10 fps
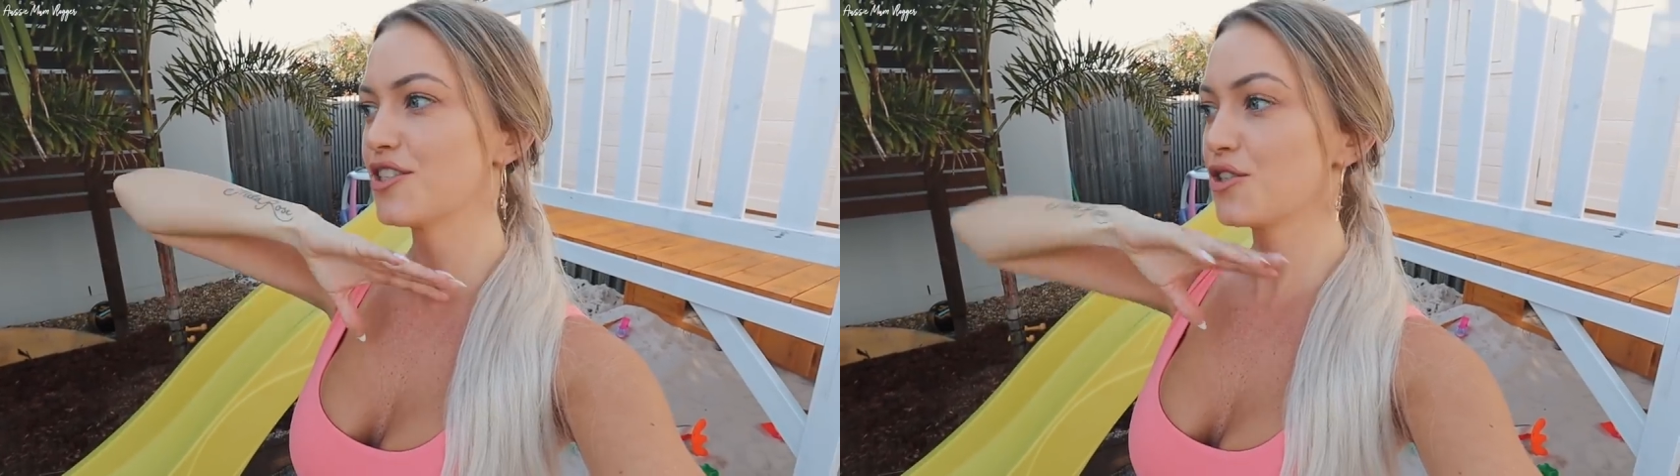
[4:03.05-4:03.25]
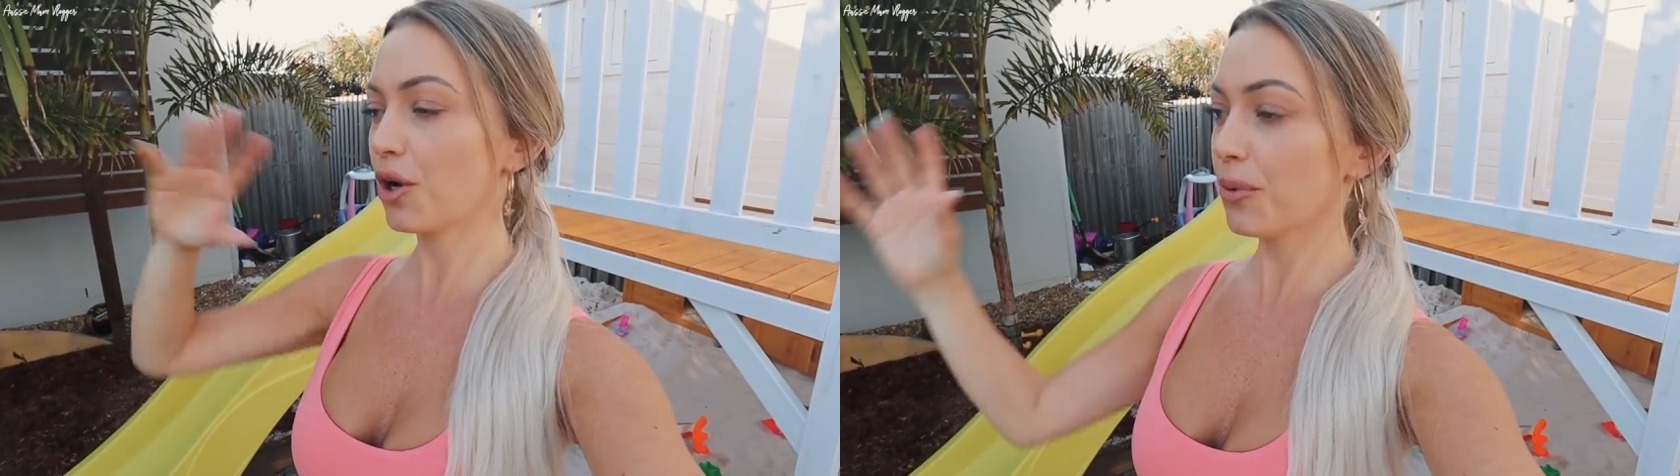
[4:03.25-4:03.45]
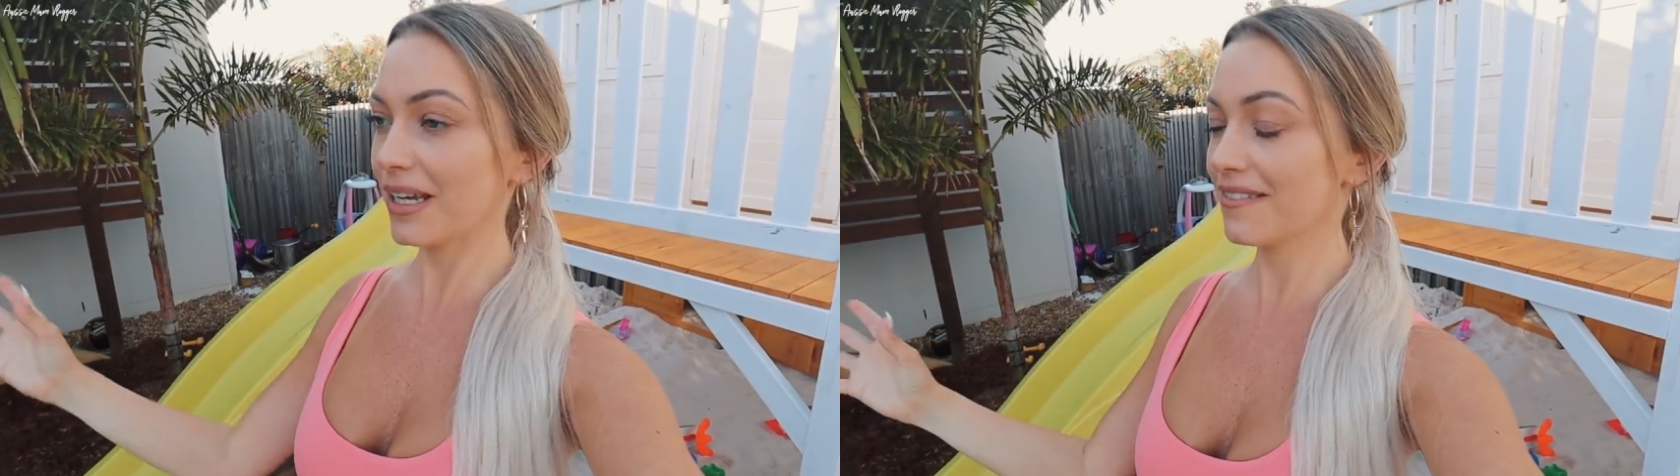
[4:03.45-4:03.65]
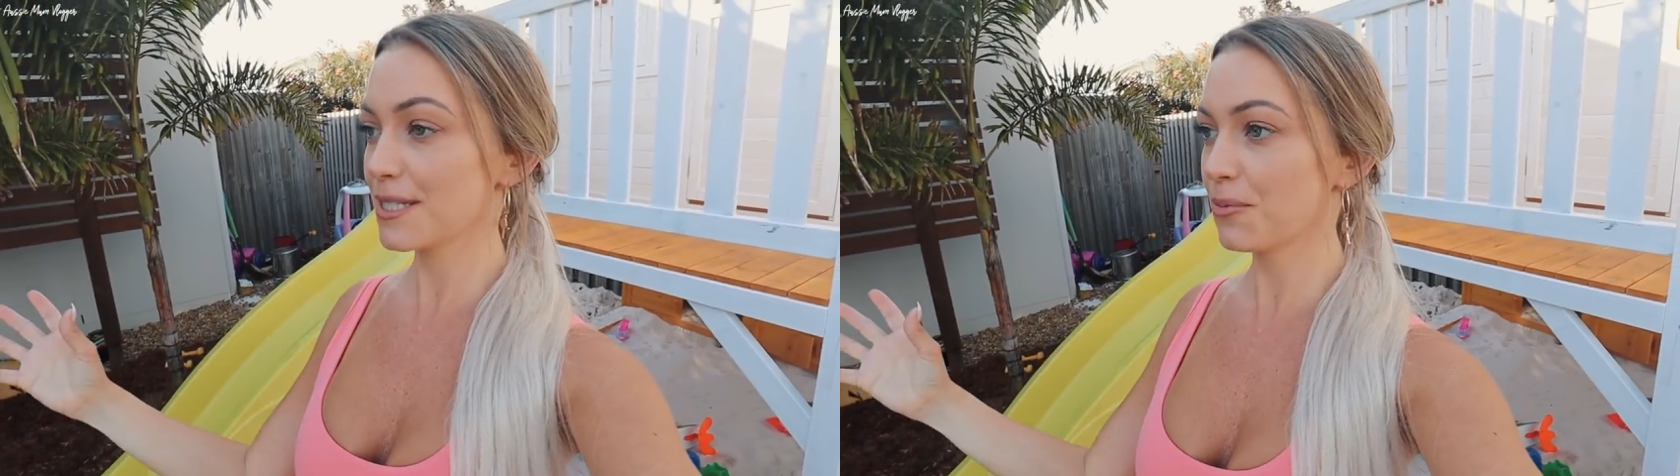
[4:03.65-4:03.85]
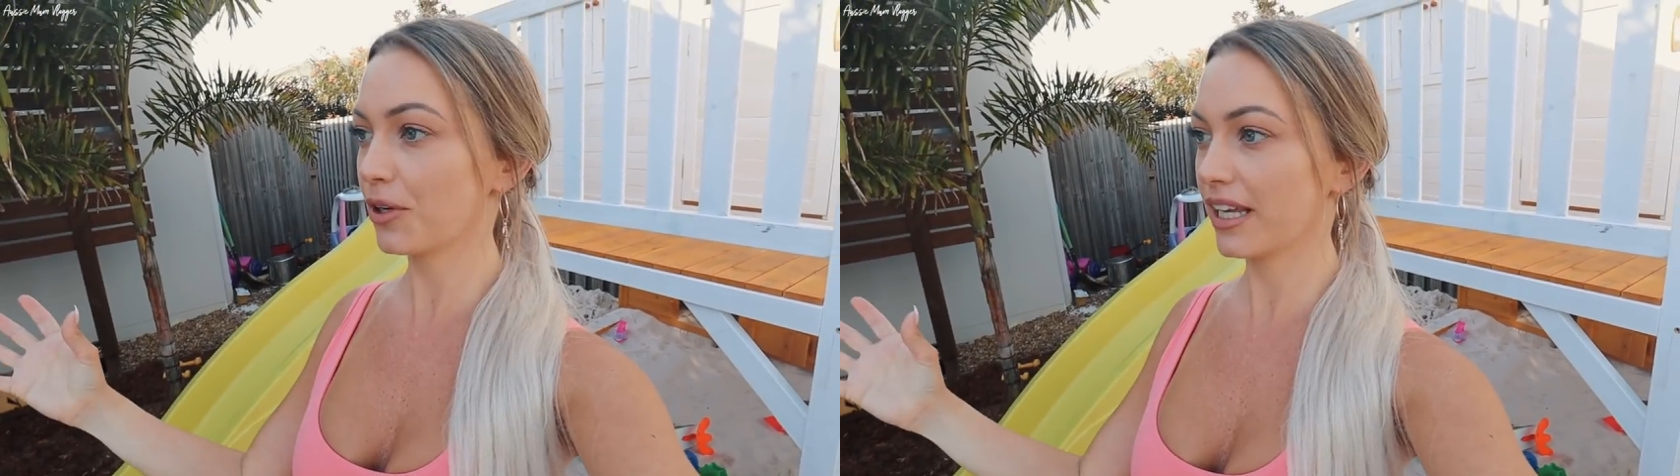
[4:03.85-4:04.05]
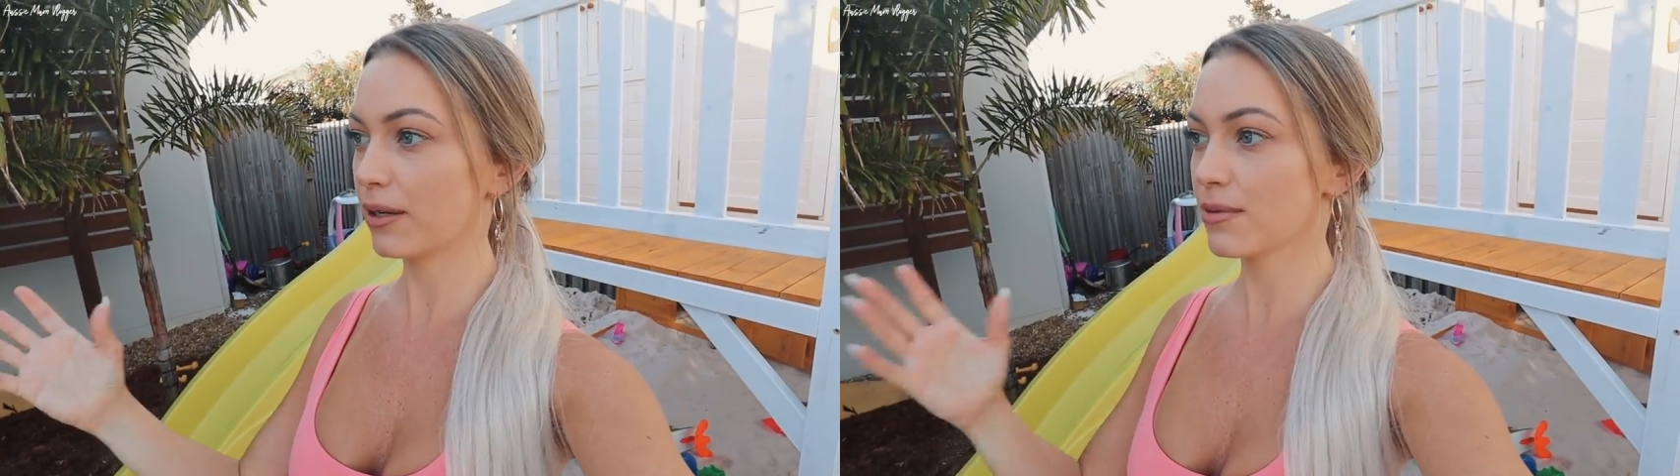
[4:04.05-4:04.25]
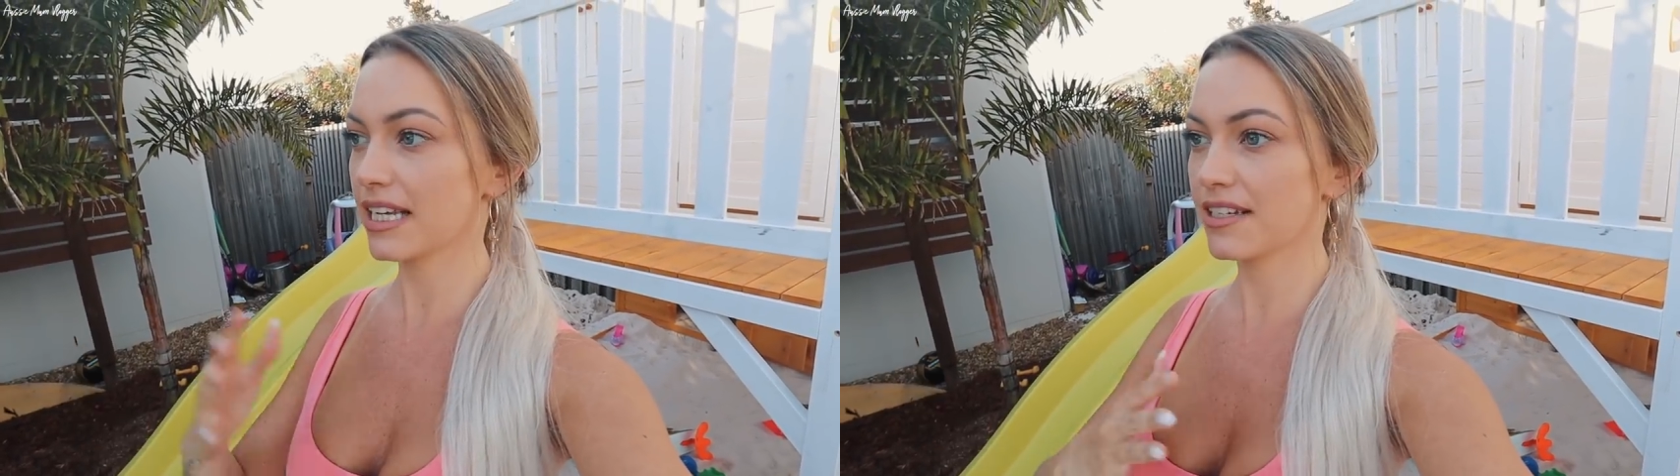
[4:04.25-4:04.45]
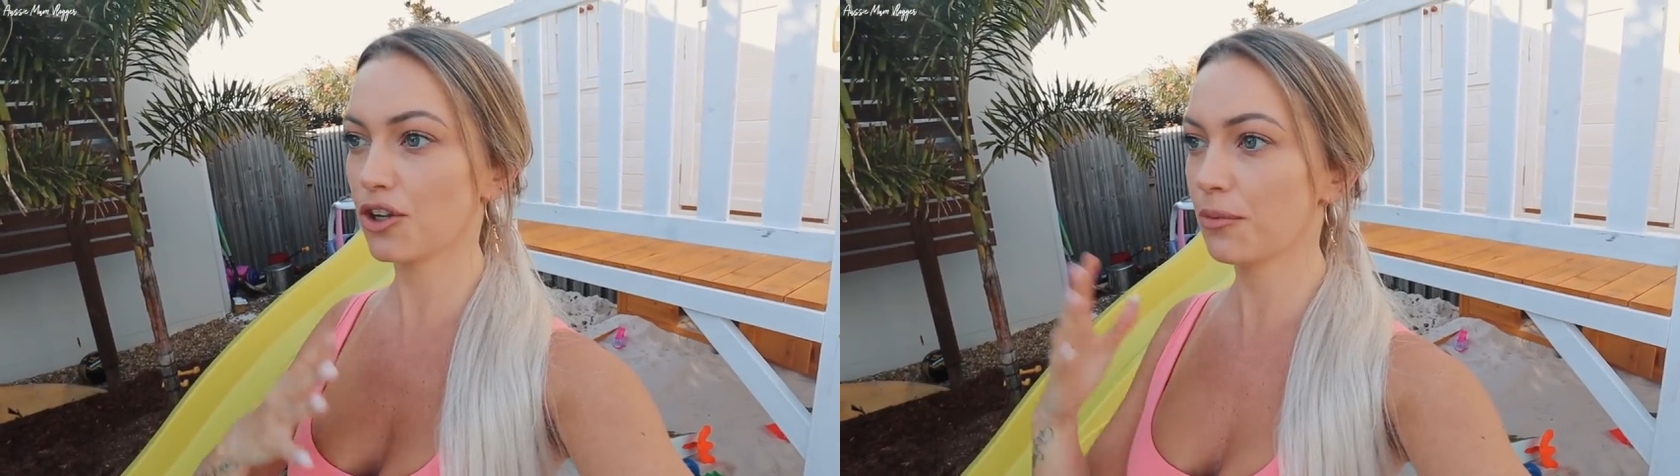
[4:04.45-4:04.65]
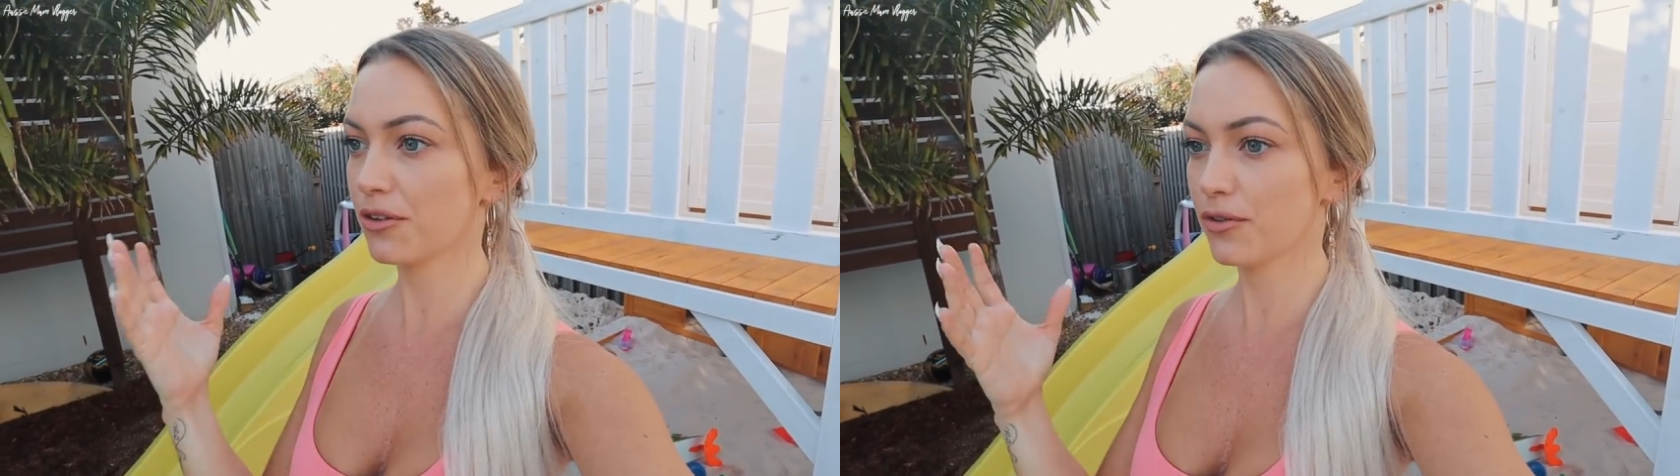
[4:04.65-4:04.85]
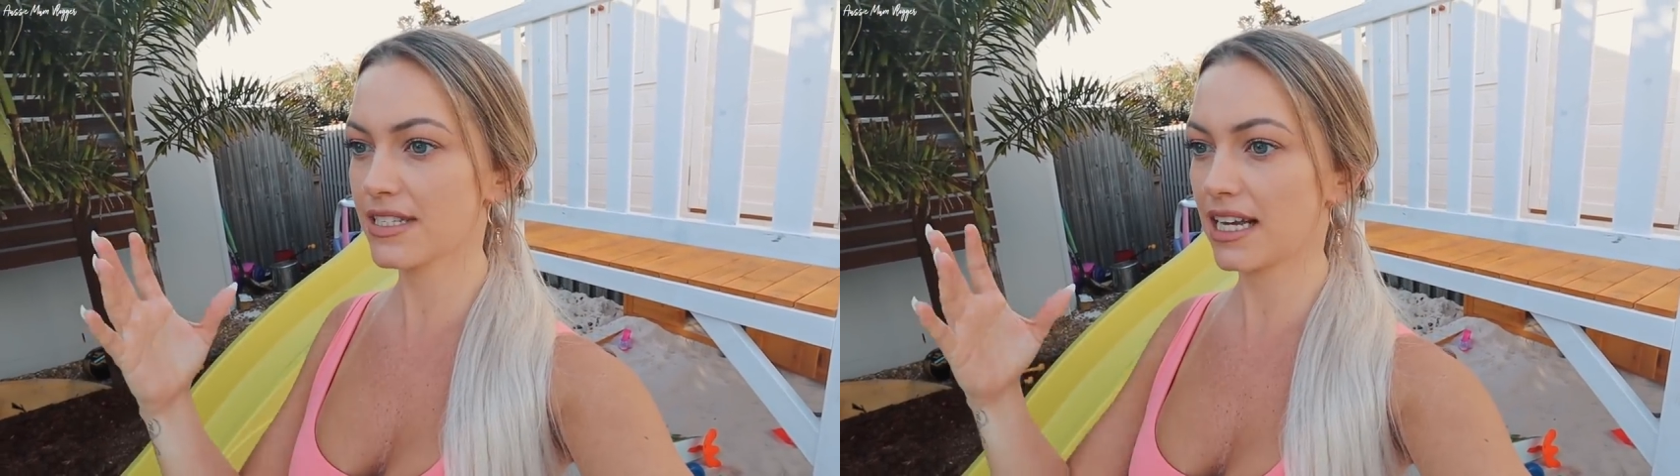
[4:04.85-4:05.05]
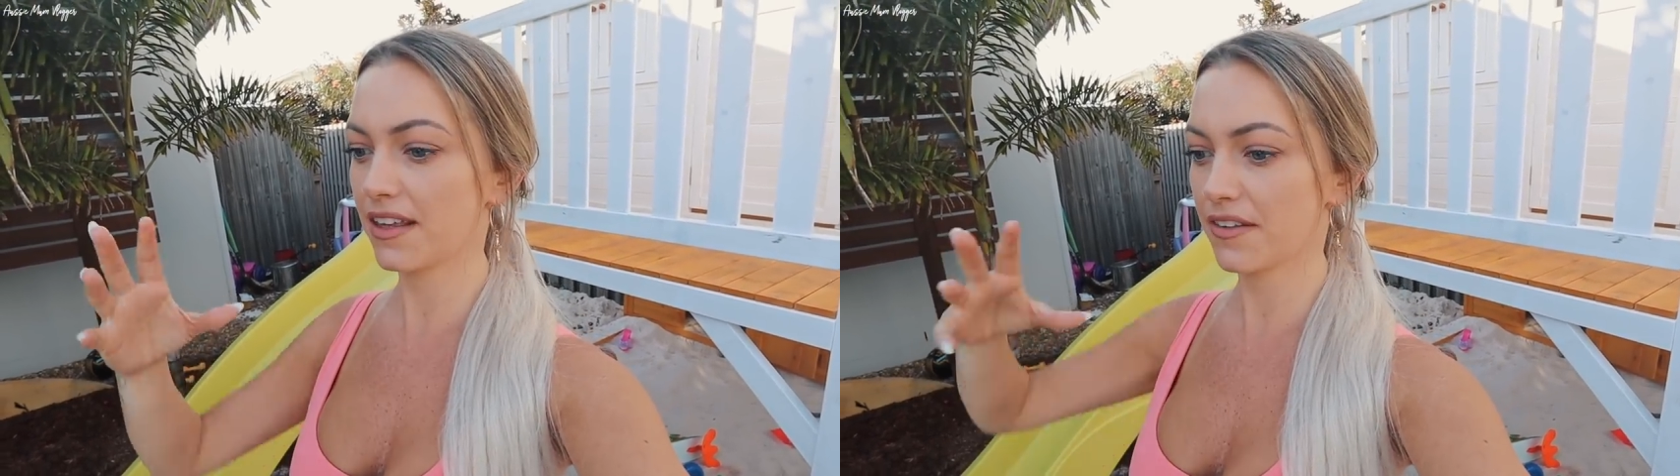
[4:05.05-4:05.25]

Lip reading: So weird this morning, it was like so beautiful and sunny,